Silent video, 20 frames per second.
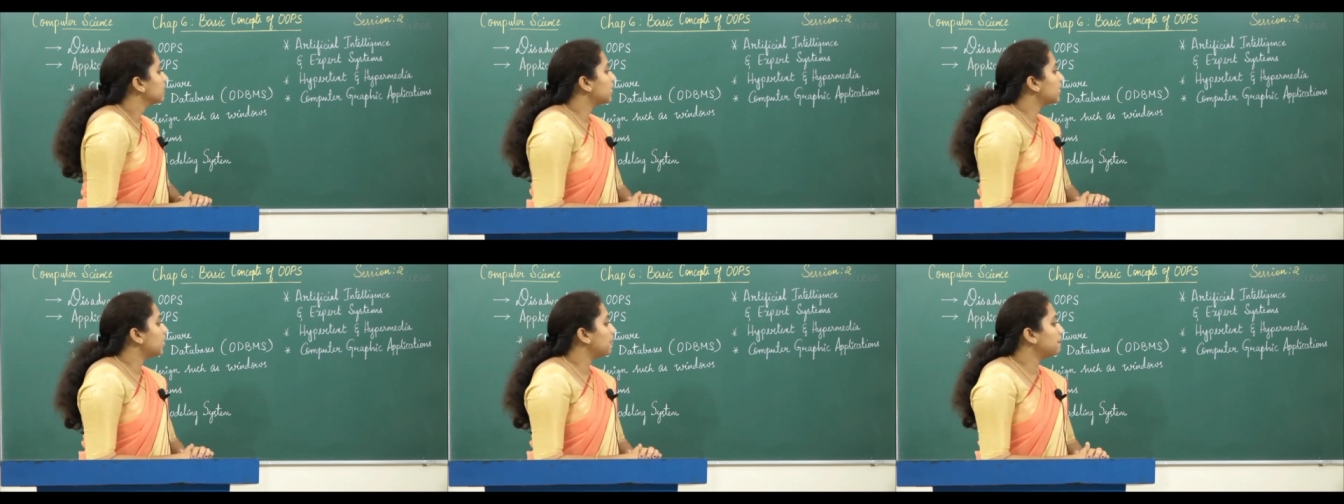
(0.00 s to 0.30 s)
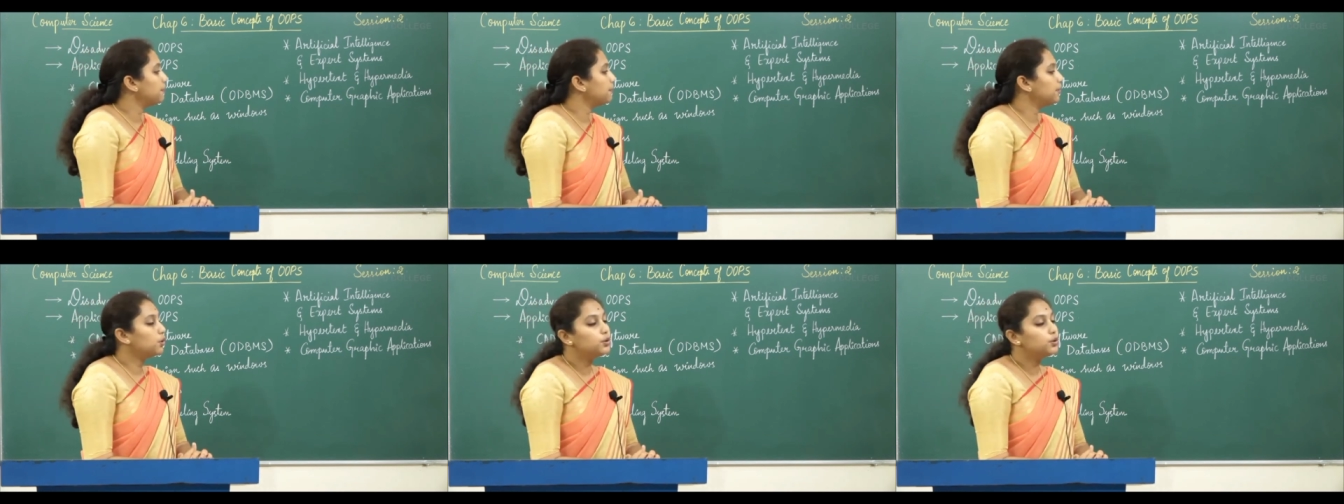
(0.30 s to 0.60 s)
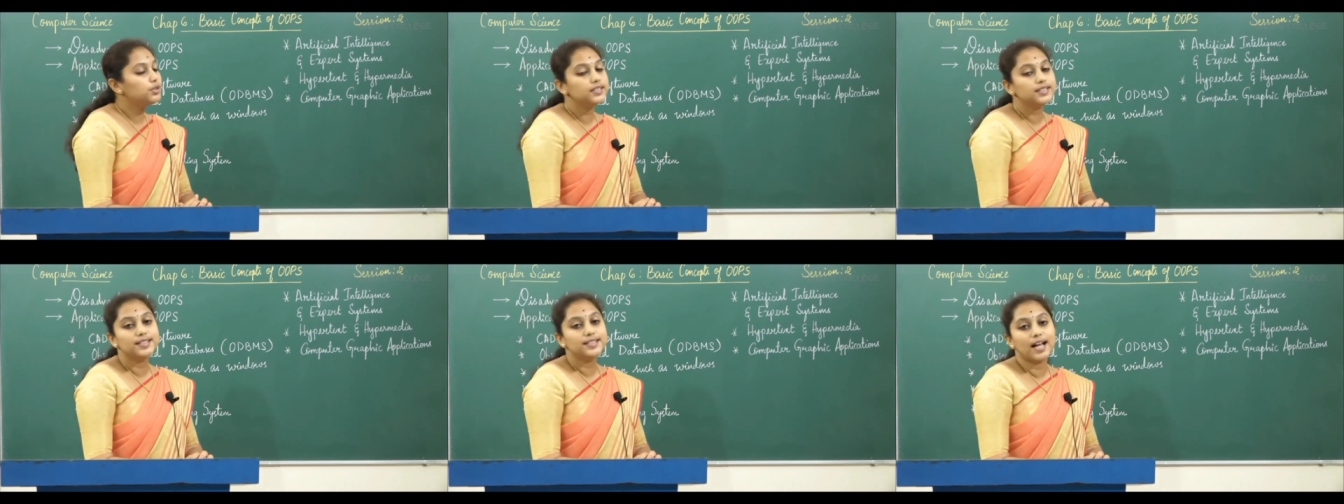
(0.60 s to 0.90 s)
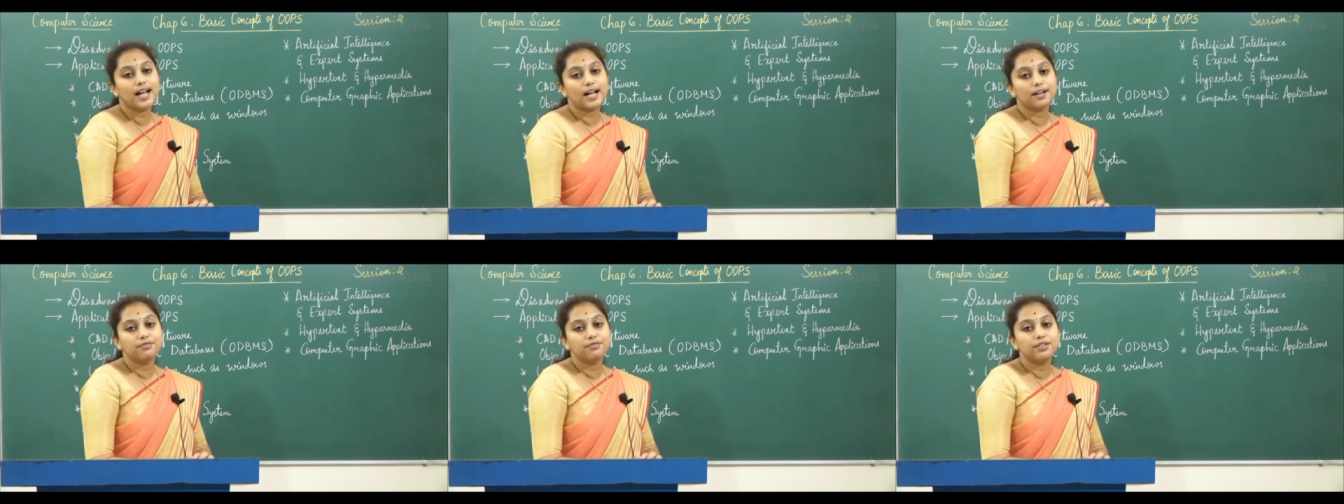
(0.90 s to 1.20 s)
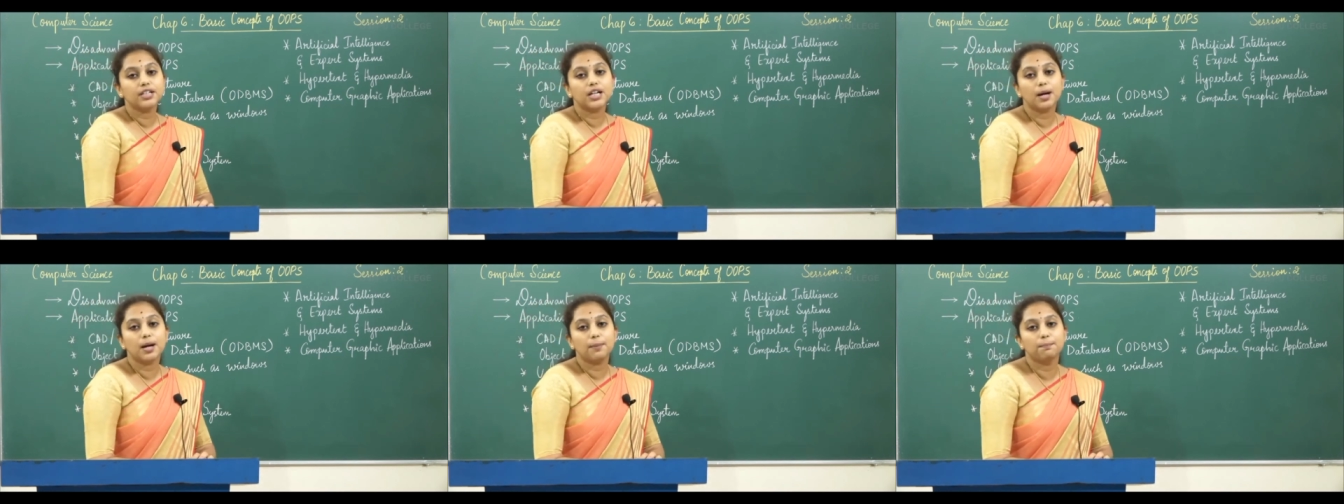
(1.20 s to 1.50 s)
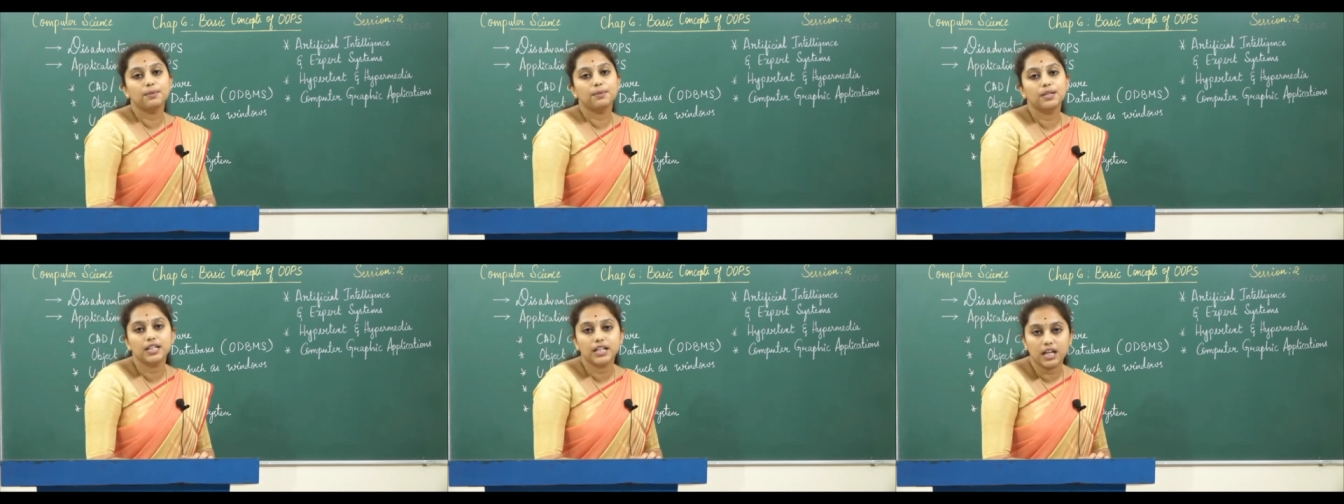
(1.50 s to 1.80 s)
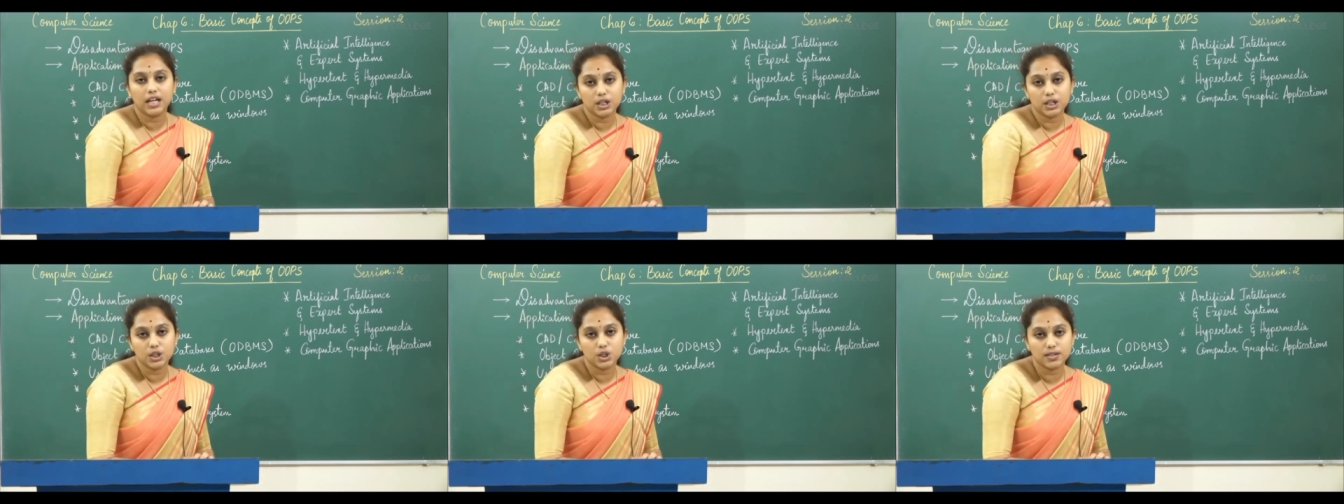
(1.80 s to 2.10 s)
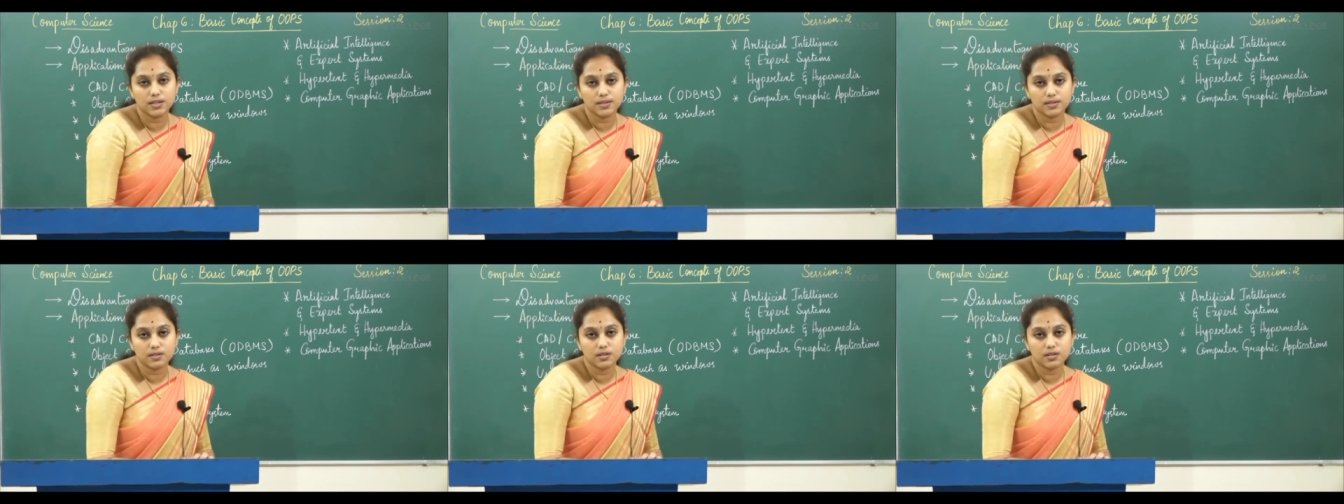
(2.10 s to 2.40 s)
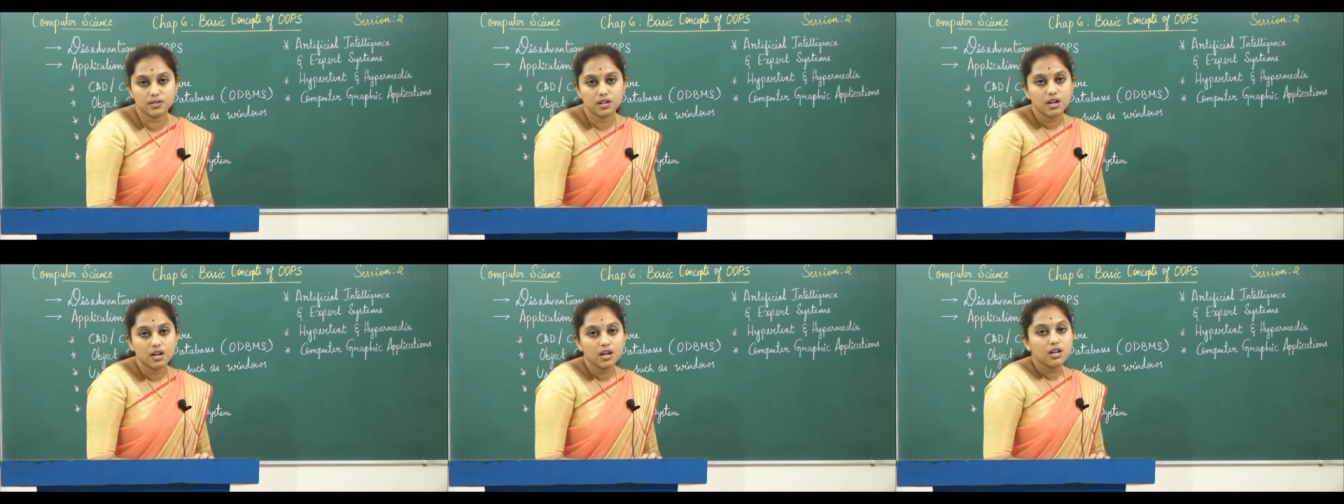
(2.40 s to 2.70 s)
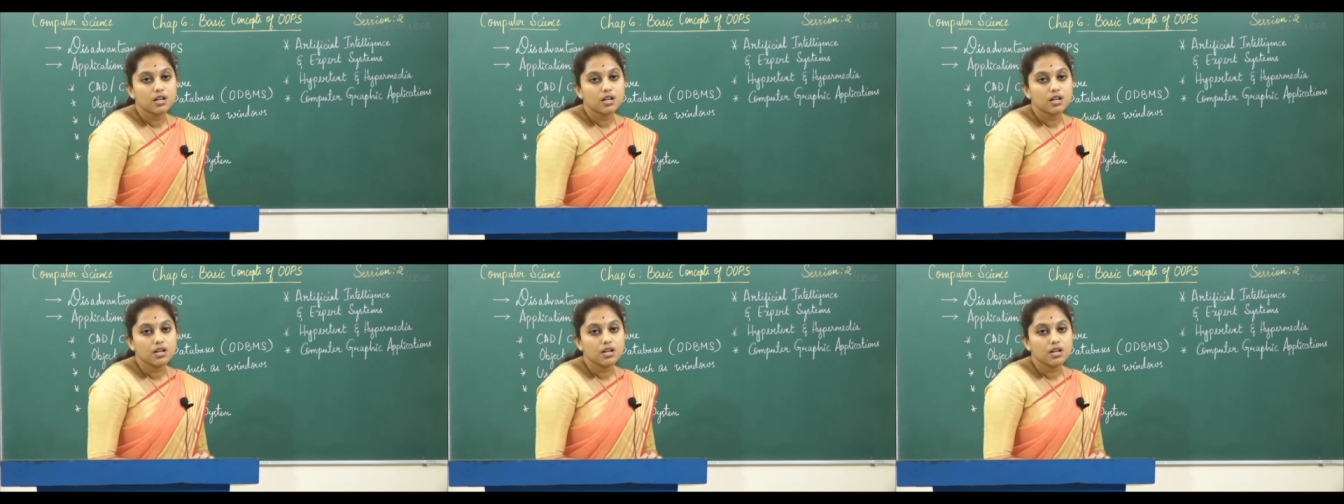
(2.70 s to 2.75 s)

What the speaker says: computer graphic applications.